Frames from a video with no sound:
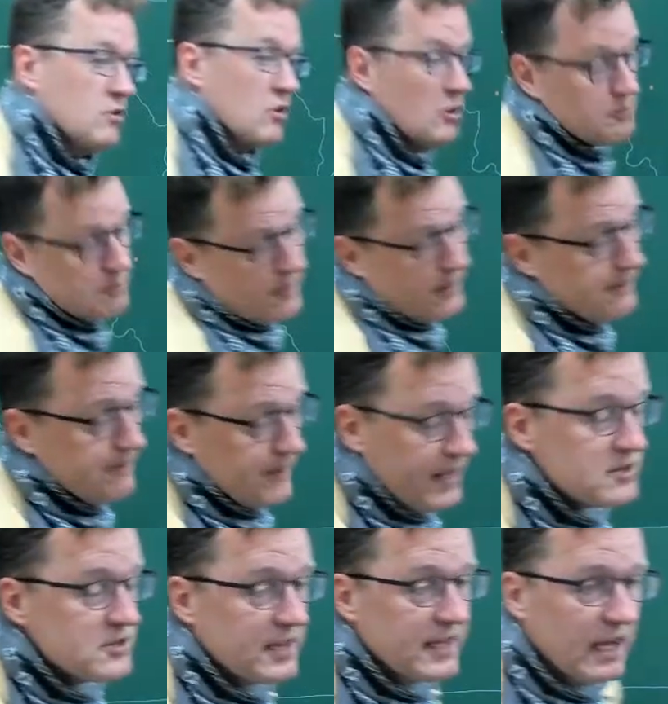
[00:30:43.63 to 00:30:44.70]
Group,
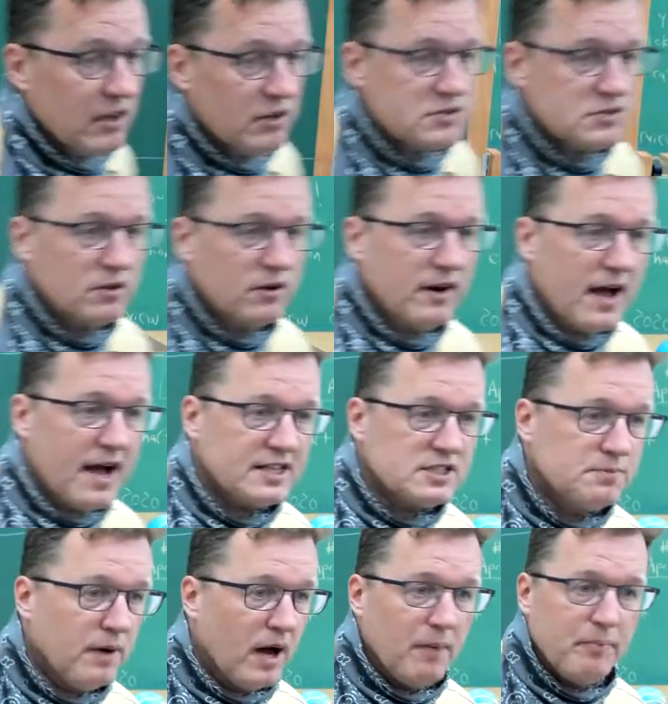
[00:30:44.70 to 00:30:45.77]
is the Yellowstone
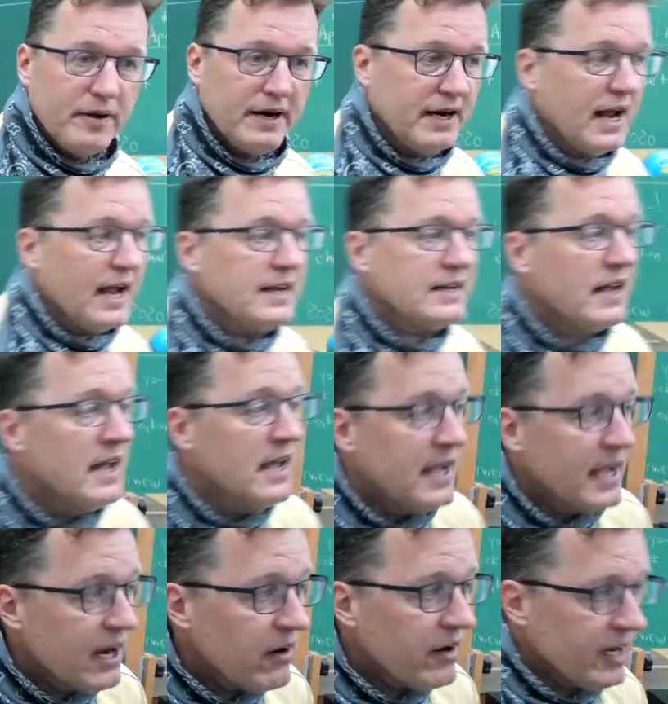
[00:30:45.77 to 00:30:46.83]
hotspot, but it ain't
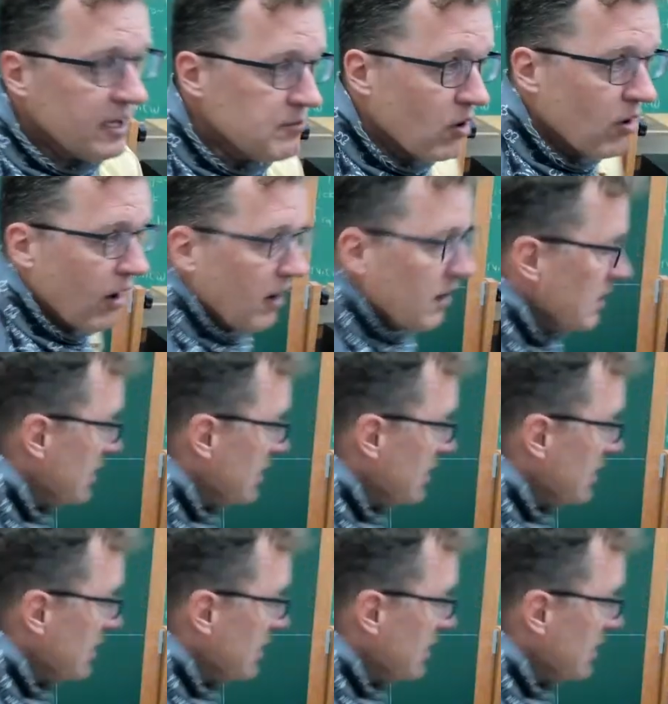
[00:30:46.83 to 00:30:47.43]
here anymore.